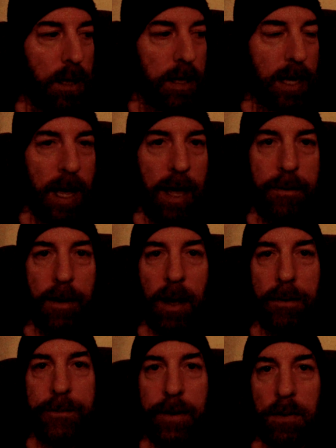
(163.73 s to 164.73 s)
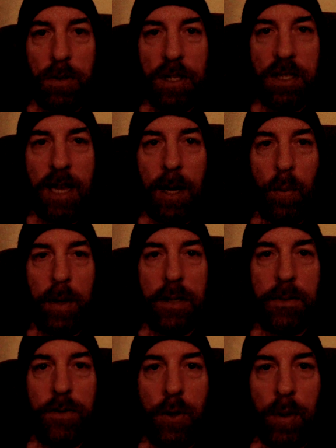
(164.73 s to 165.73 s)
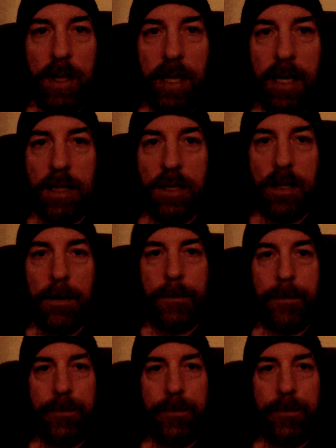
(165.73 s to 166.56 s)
like I have I found set ways of doing things.